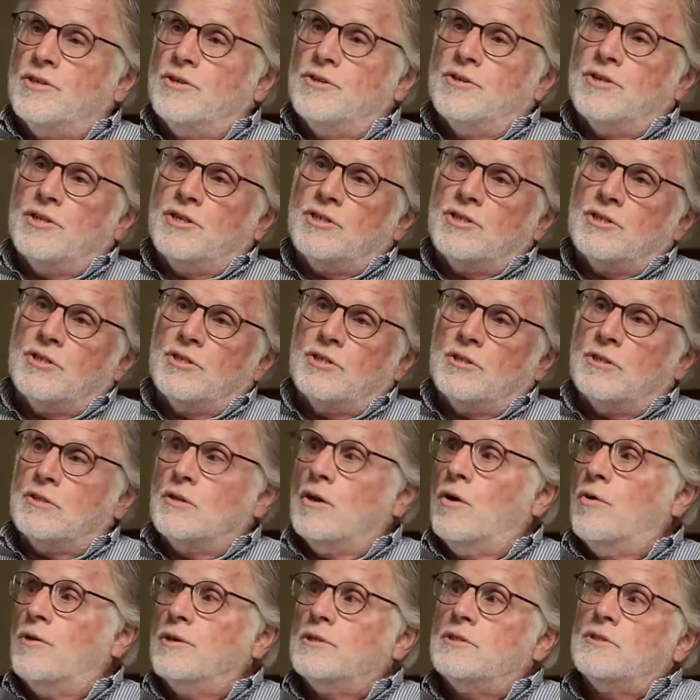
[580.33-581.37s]
your dishes and
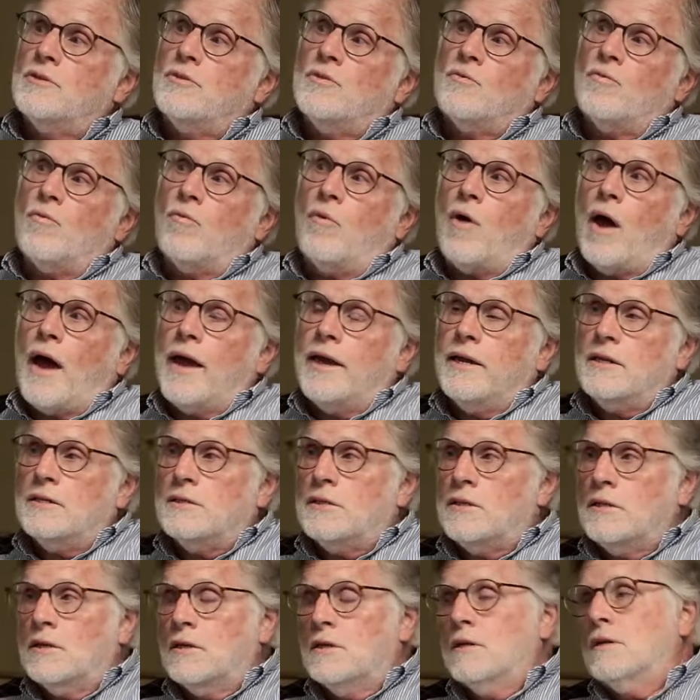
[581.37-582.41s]
going to the right